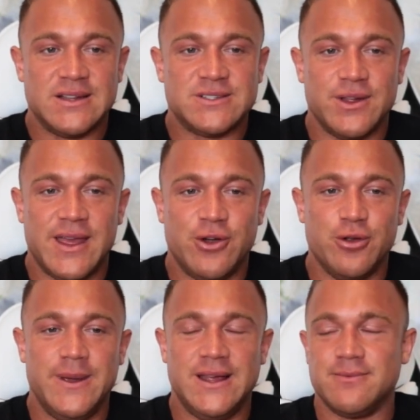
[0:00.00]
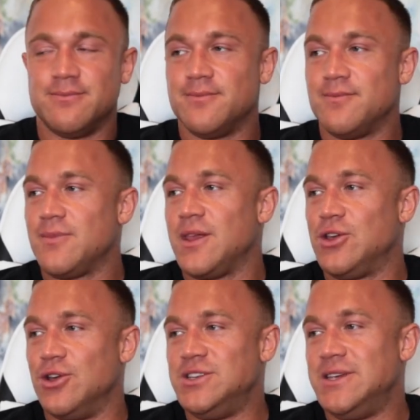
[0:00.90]
So there could be
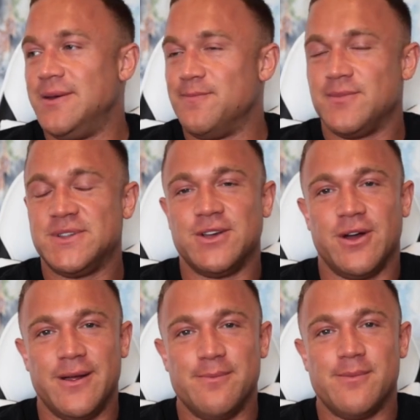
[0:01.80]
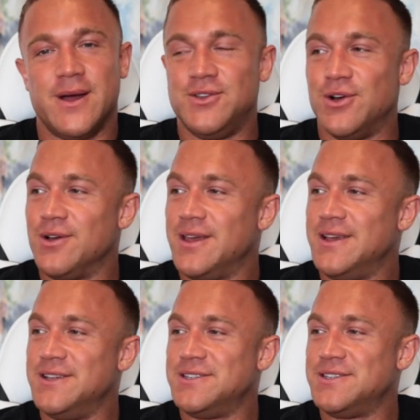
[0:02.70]
sorry, my dog
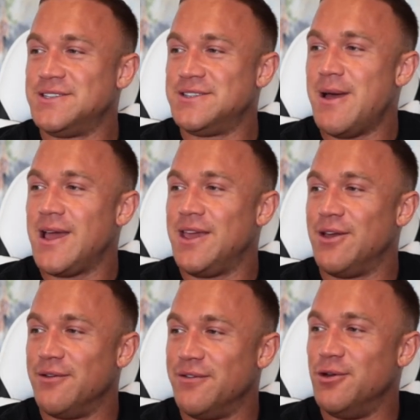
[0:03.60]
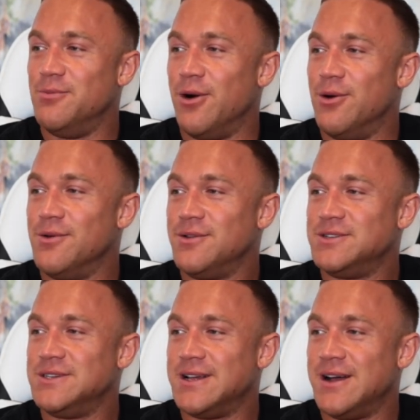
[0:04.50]
is smacking her food bowl because
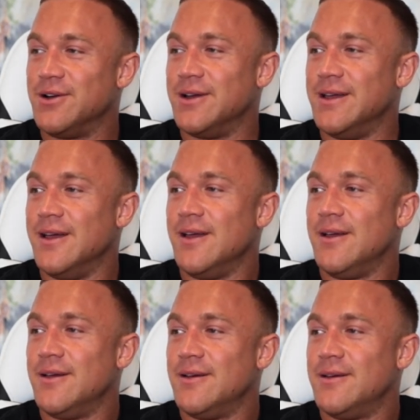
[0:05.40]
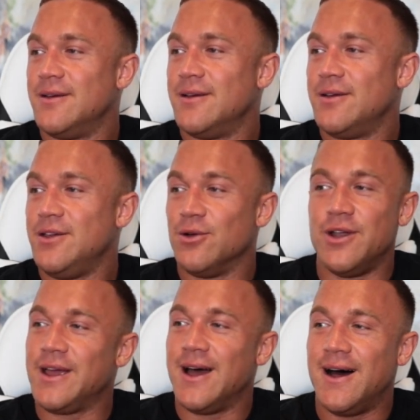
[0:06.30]
she's hungry. You're
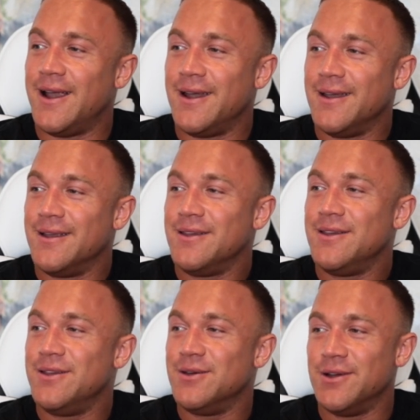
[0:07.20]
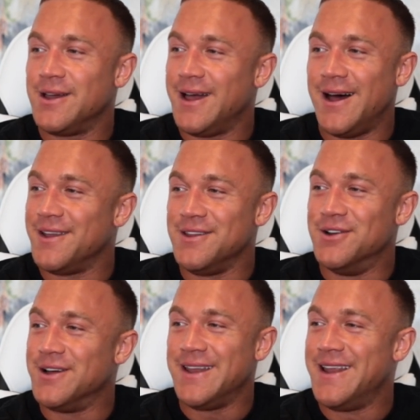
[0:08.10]
on a cut. You're
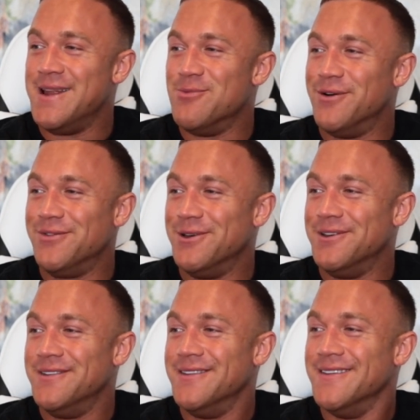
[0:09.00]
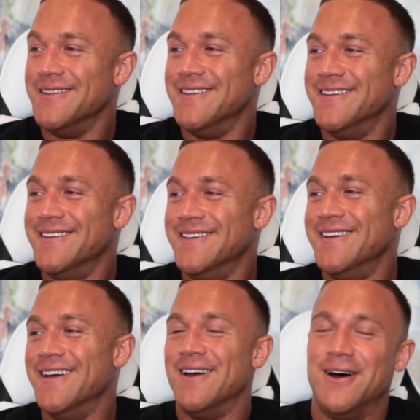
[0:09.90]
not getting any more food.
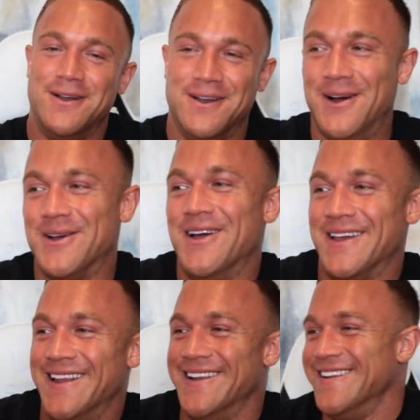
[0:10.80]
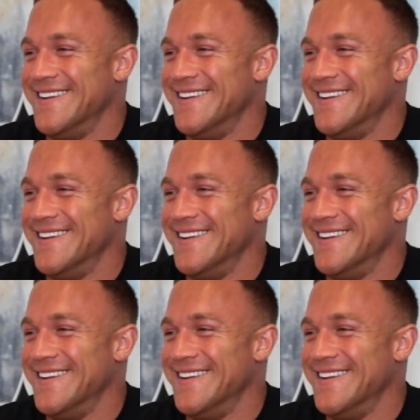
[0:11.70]
All right, I'll go get it.